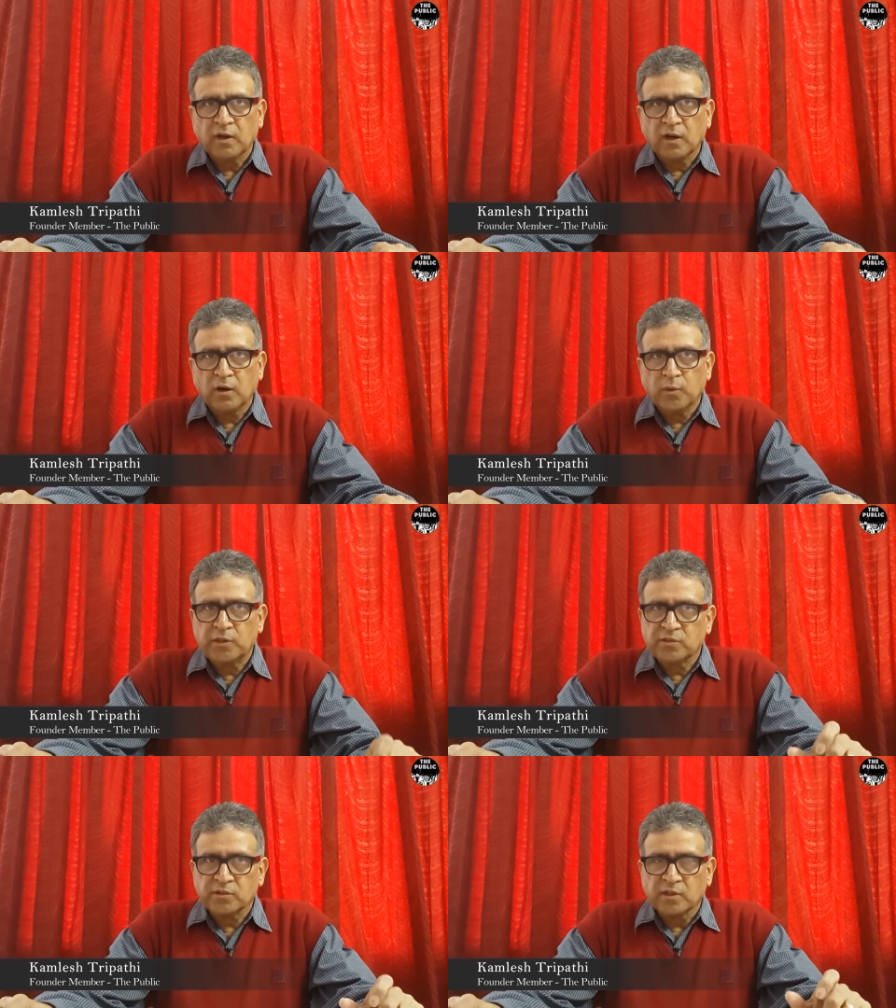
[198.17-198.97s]
uh,
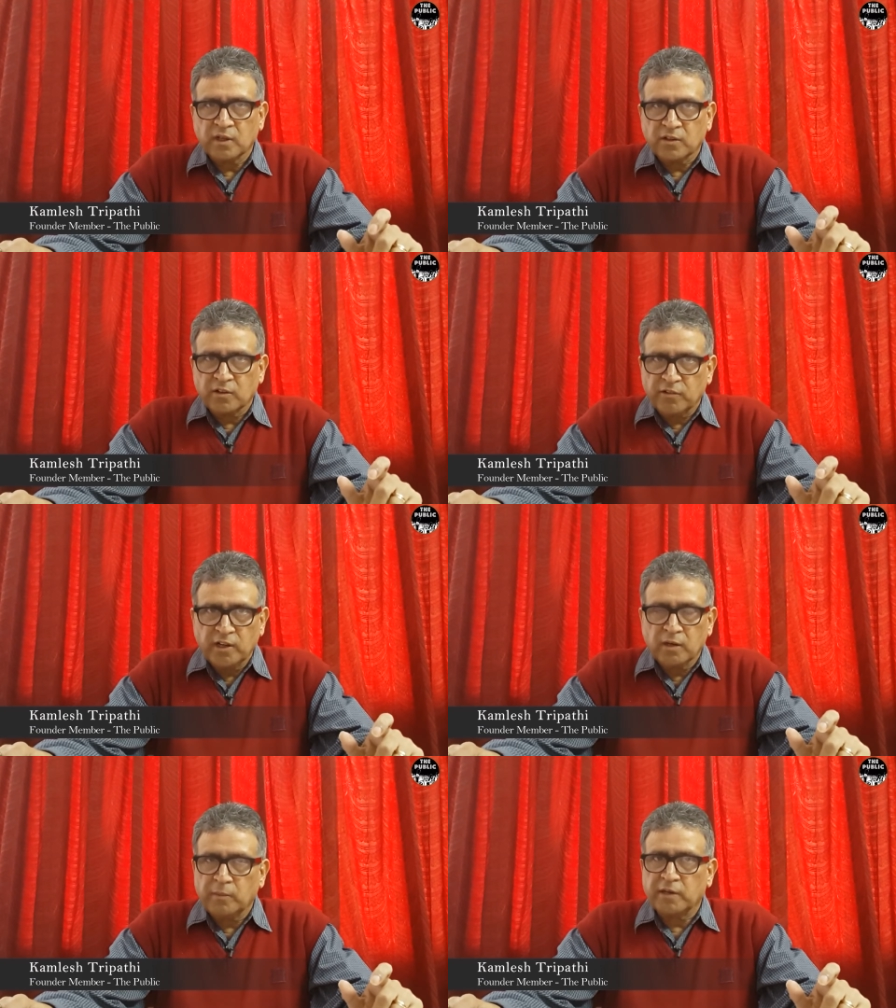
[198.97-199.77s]
which is the
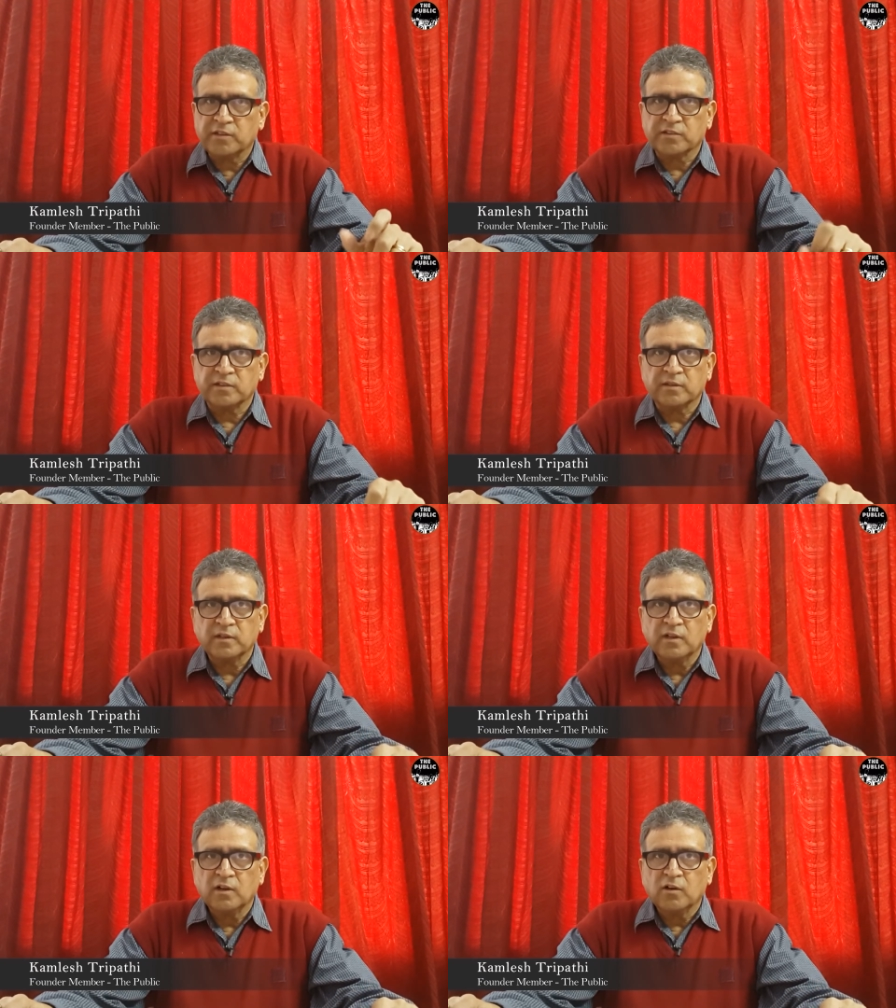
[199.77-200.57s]
real medicine,